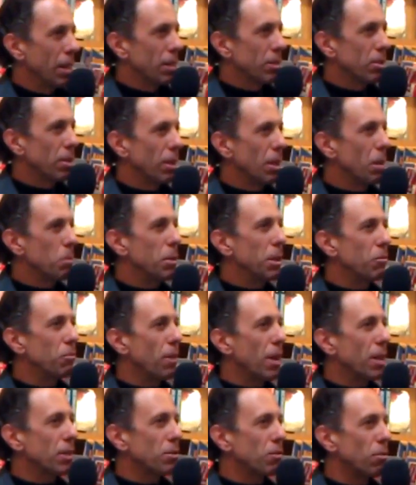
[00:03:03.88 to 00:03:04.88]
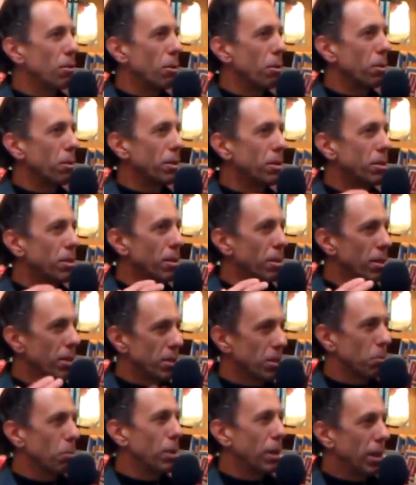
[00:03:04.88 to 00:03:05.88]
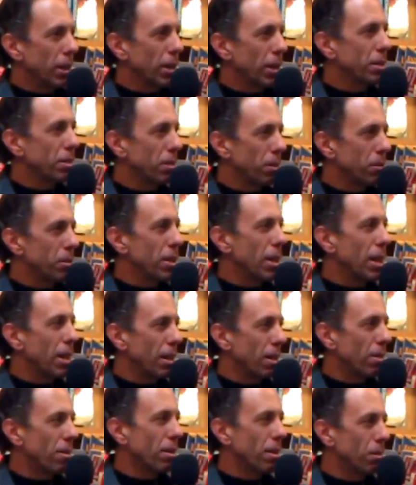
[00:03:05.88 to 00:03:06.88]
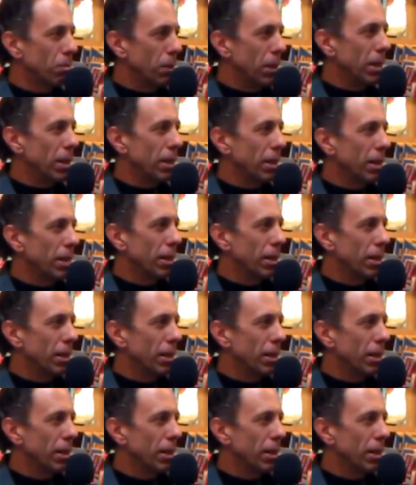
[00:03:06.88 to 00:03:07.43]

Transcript: So let me fast forward to this week. I told you I had a hard week.